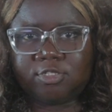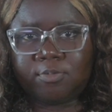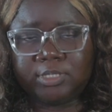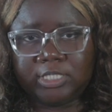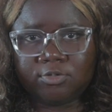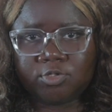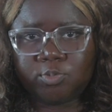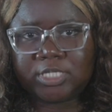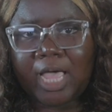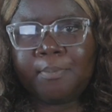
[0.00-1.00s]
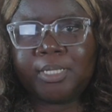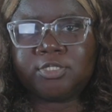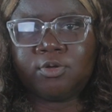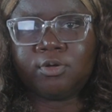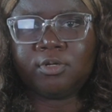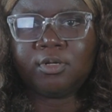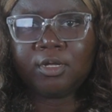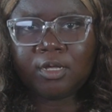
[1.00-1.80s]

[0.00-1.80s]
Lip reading: some deals with Amazon